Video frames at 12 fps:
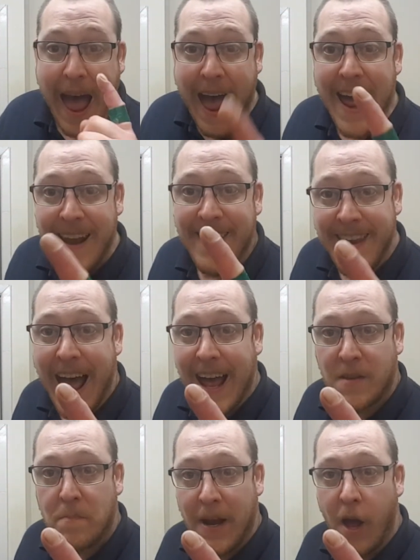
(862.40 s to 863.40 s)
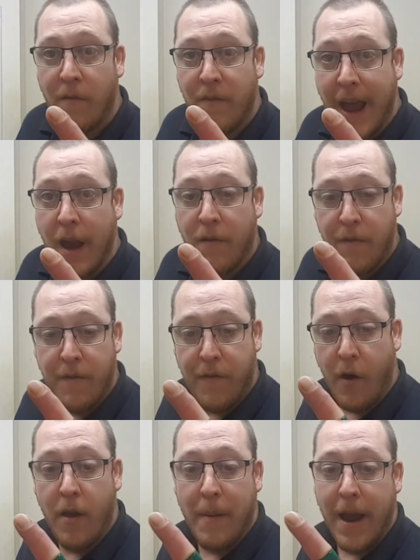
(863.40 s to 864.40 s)
And that's been on now
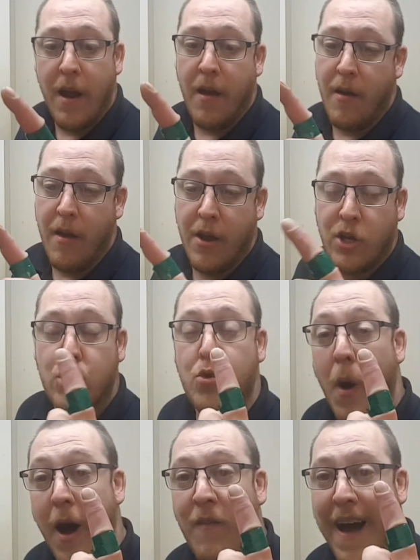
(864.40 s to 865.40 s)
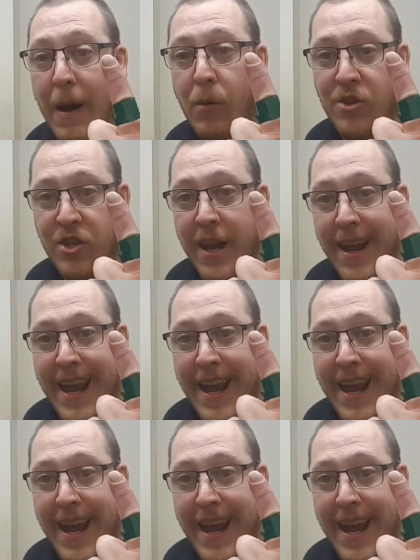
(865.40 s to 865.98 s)
for about 12 hours.